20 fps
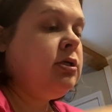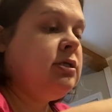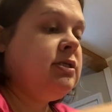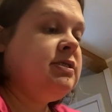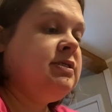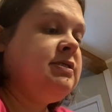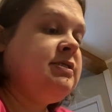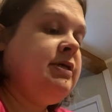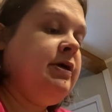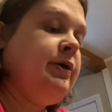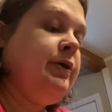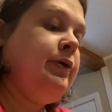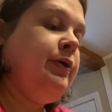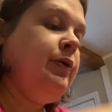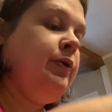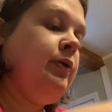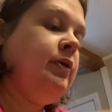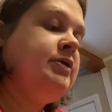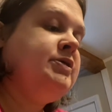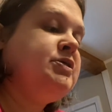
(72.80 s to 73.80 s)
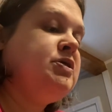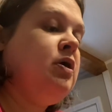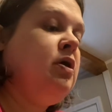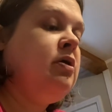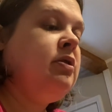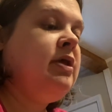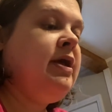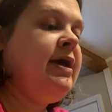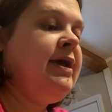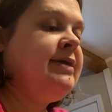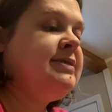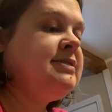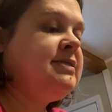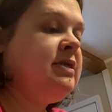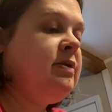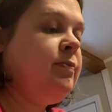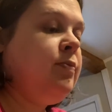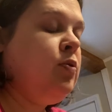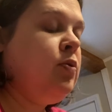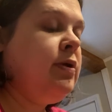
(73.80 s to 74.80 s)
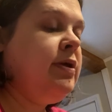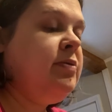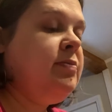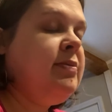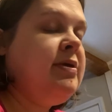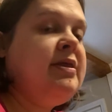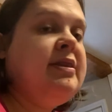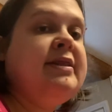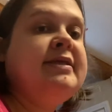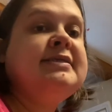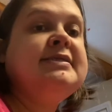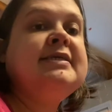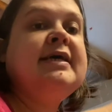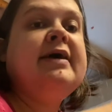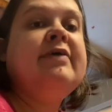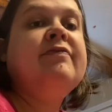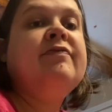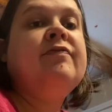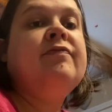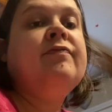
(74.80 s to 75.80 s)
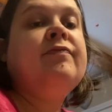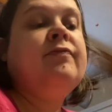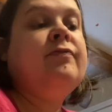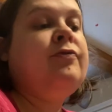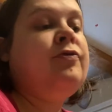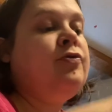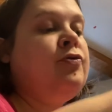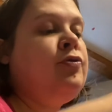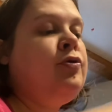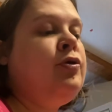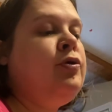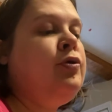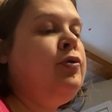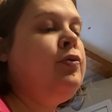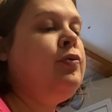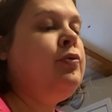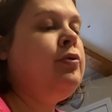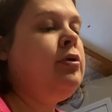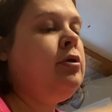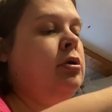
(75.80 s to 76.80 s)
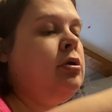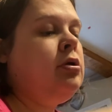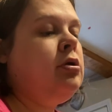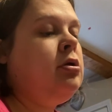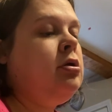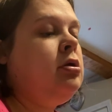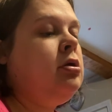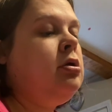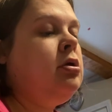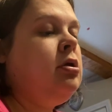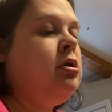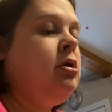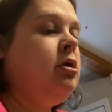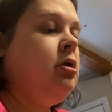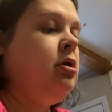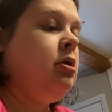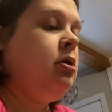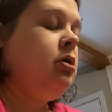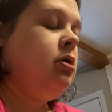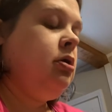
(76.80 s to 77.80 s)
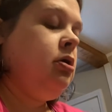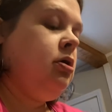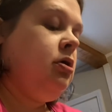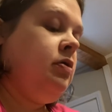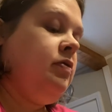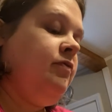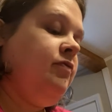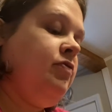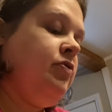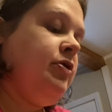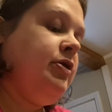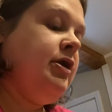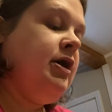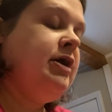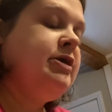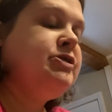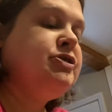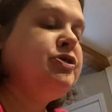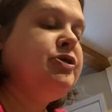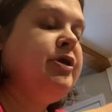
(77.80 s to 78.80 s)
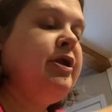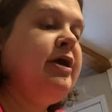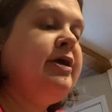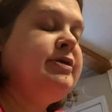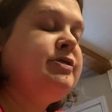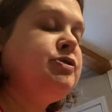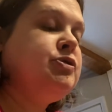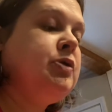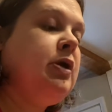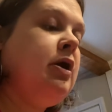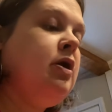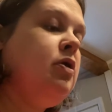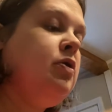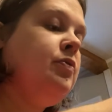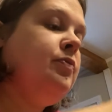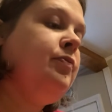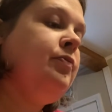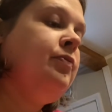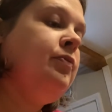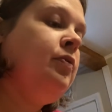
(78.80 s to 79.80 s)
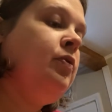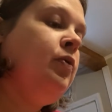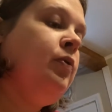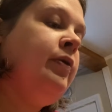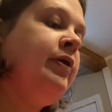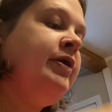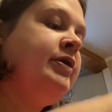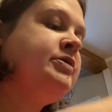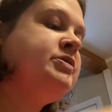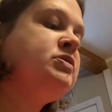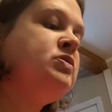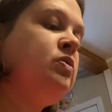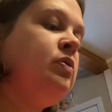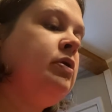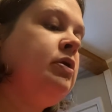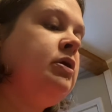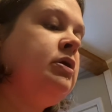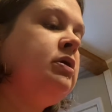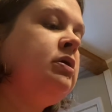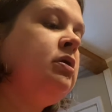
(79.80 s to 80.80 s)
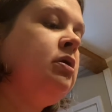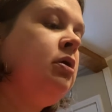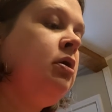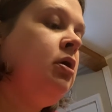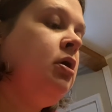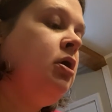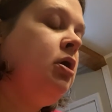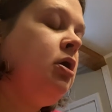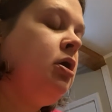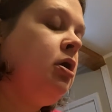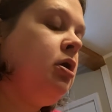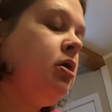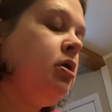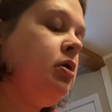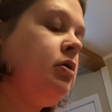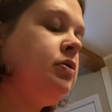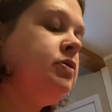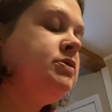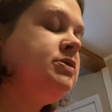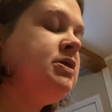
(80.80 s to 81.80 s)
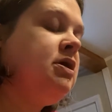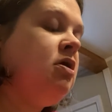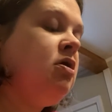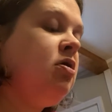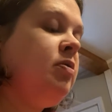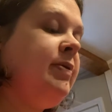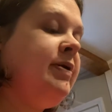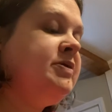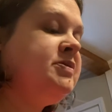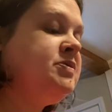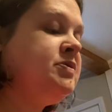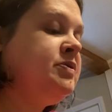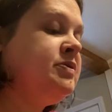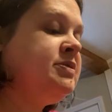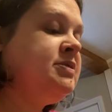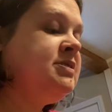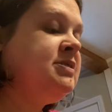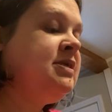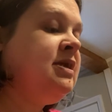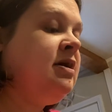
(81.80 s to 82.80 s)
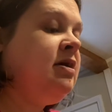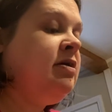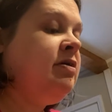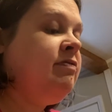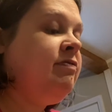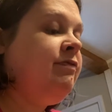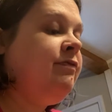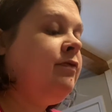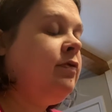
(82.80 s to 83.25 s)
So Scarlett has an appointment this afternoon for a doctor in Nothing's Wrong. We're just gonna go talk about certain stuff.